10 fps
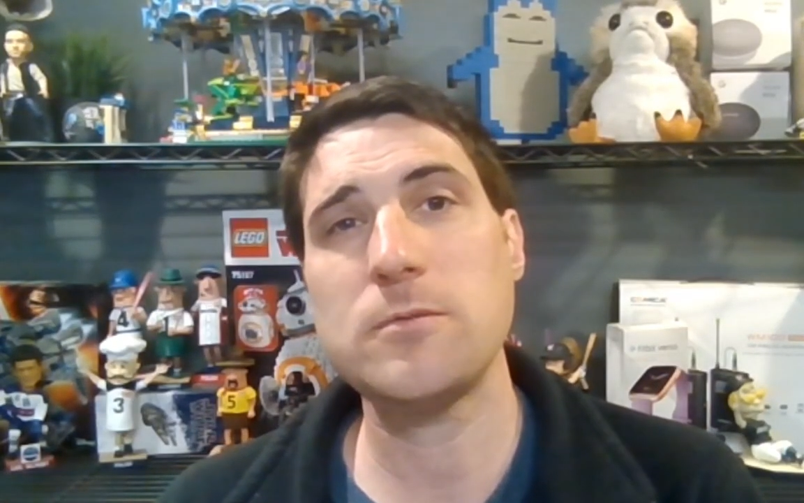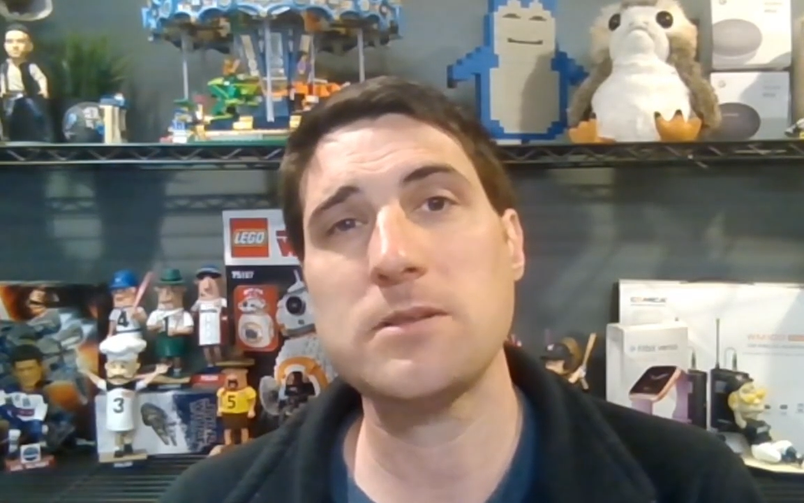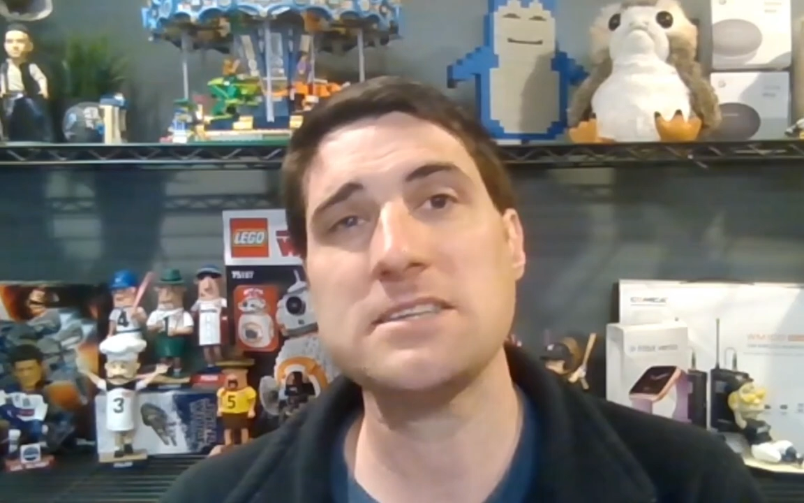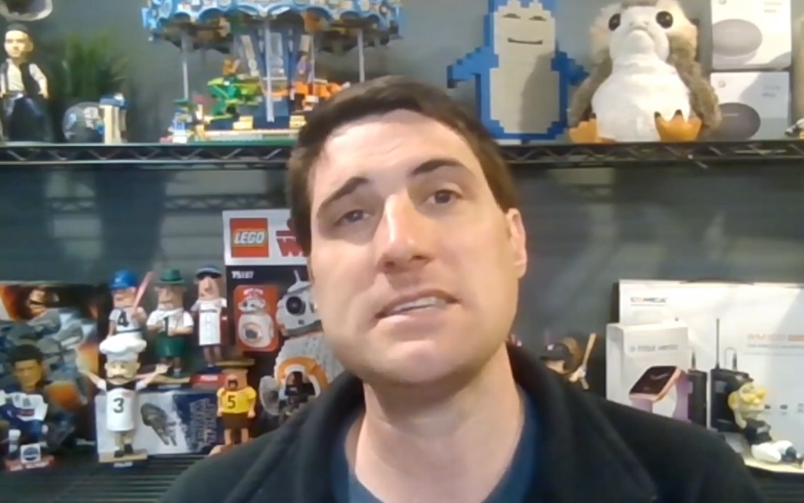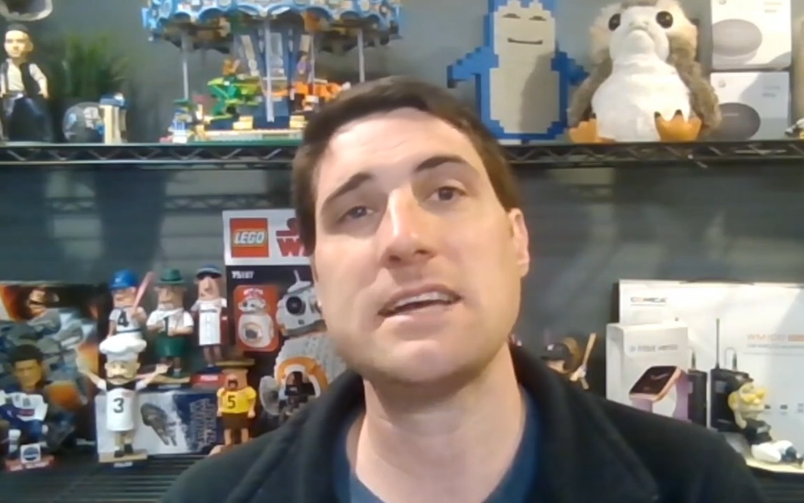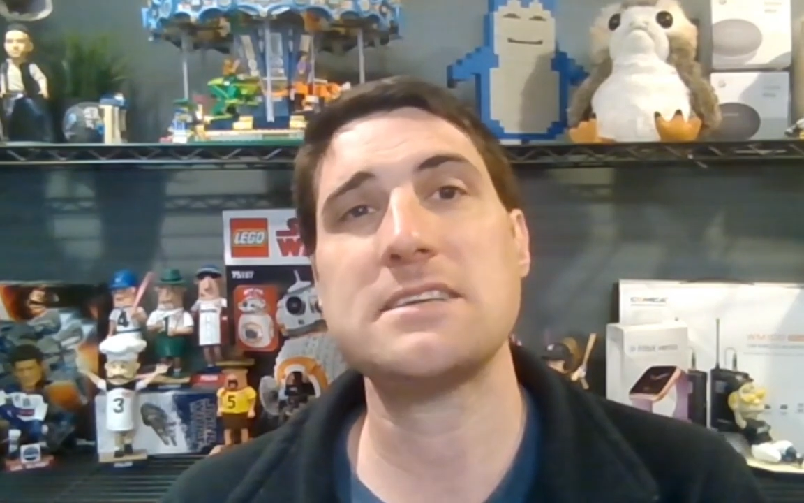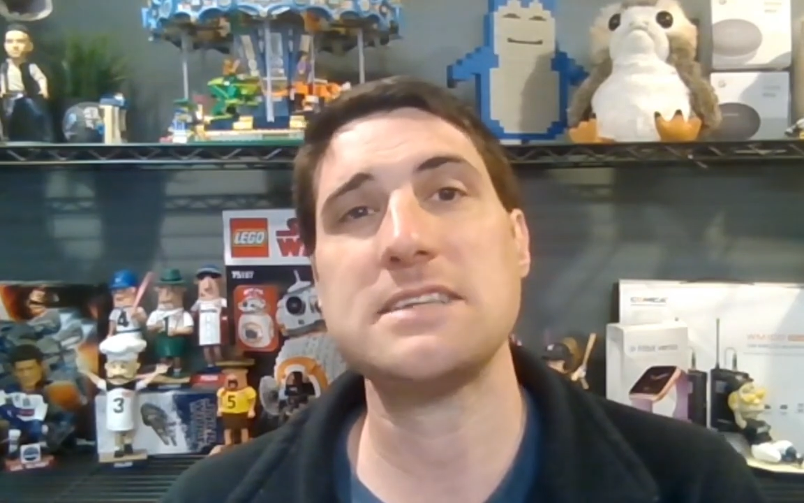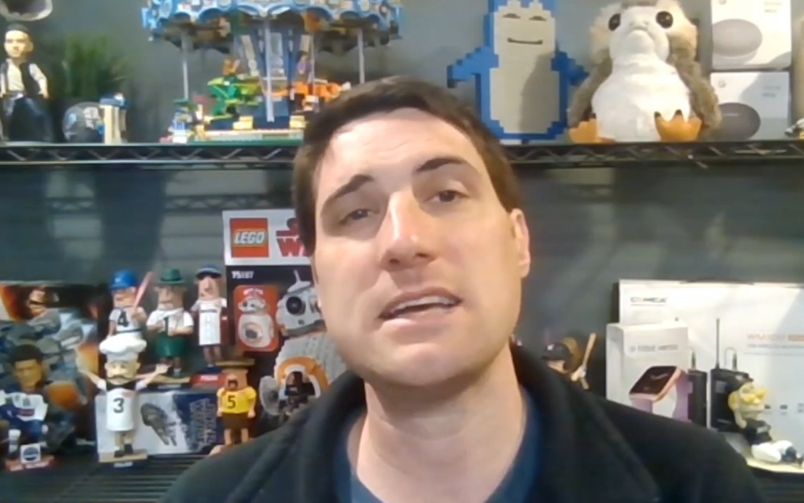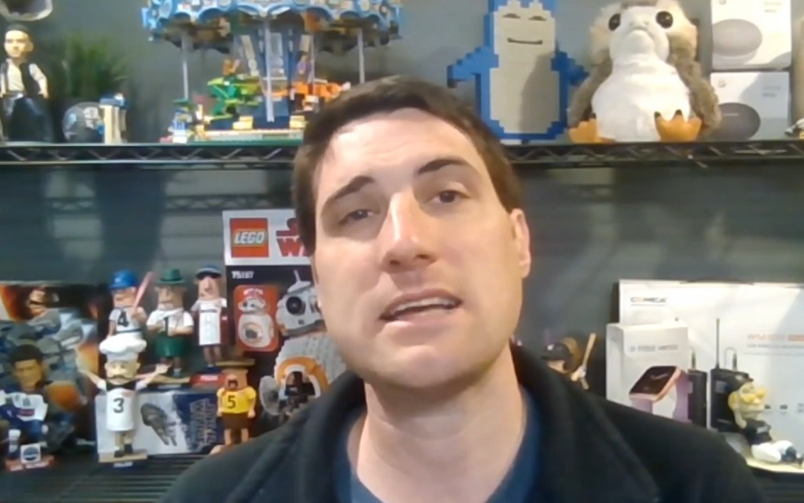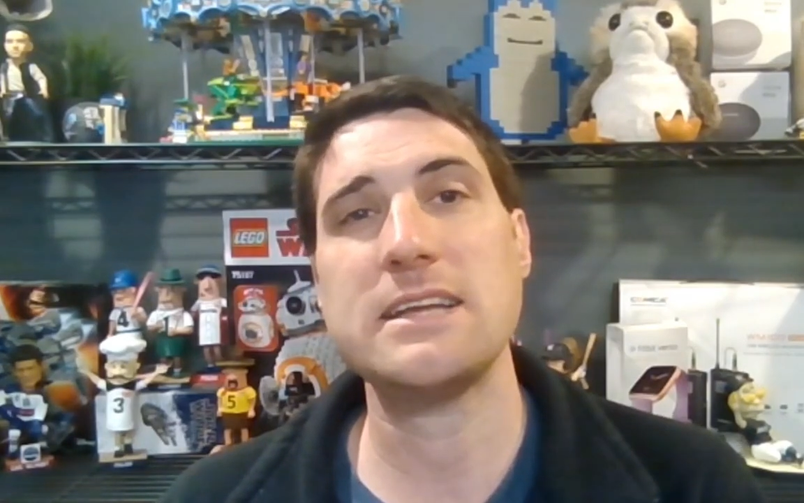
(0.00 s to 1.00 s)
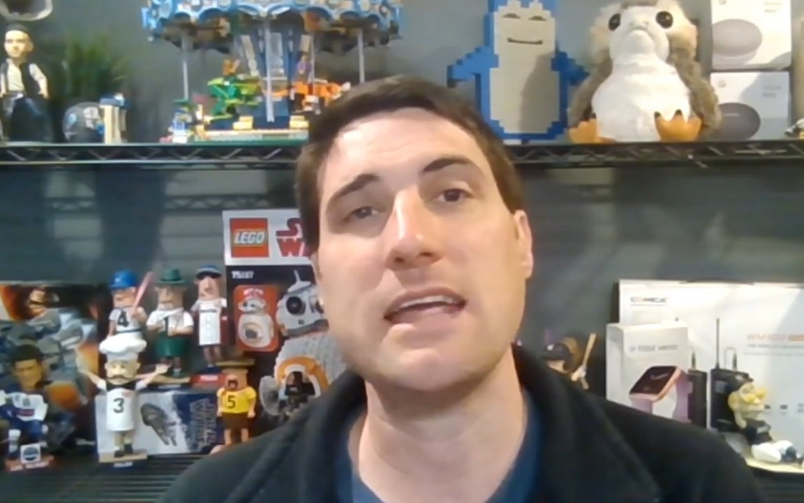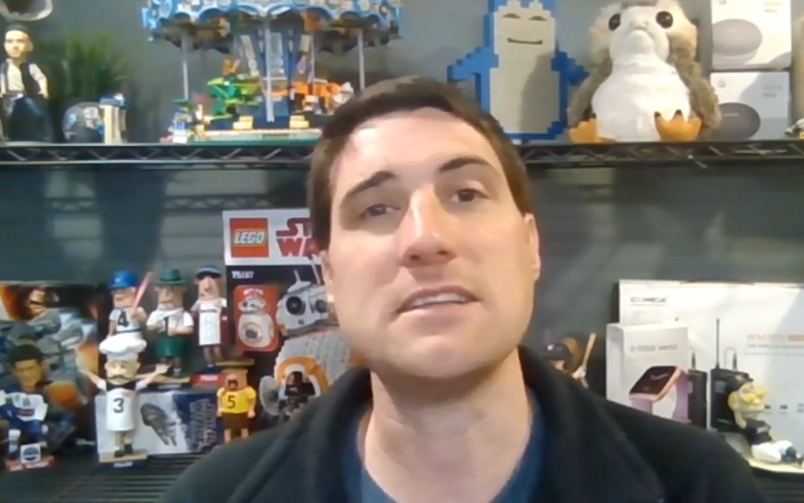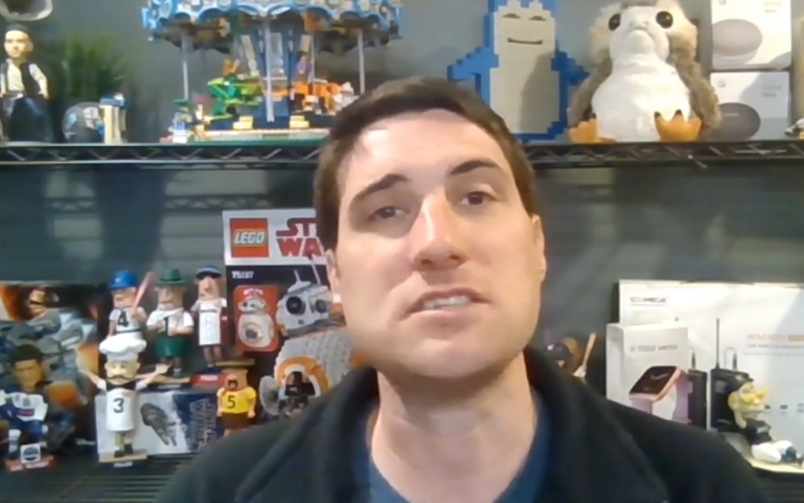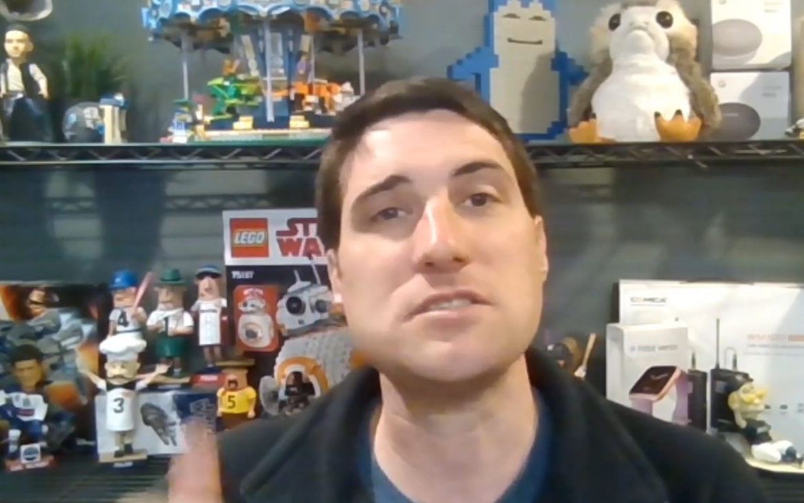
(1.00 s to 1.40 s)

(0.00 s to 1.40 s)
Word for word: please take a second and